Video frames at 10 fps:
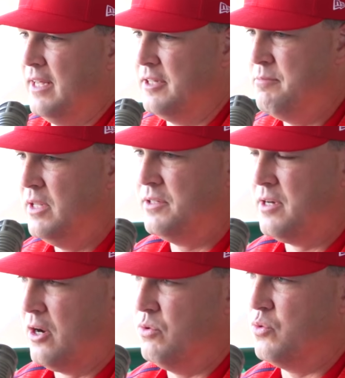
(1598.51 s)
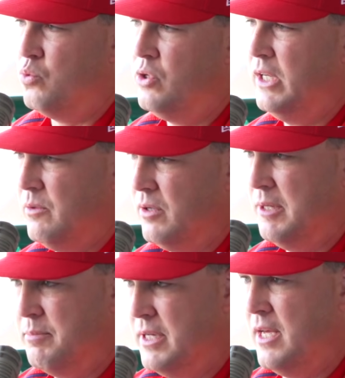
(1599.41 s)
Like the military was really,
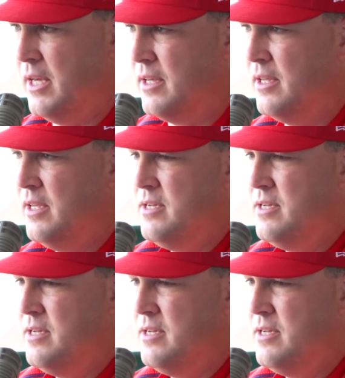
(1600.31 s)
really big,